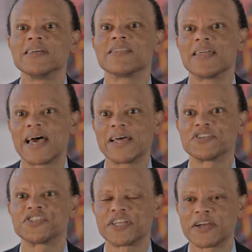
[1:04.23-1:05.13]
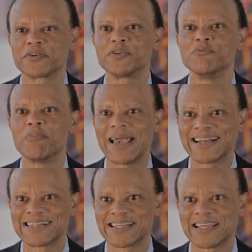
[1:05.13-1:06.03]
that shared
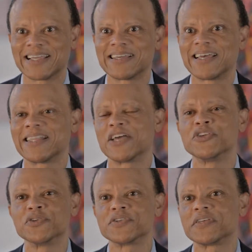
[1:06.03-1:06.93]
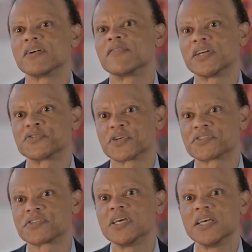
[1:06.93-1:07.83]
humanity and that unity of
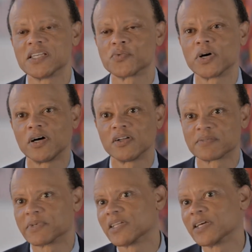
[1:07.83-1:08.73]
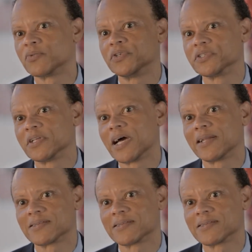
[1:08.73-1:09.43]
interest is what ultimately will unite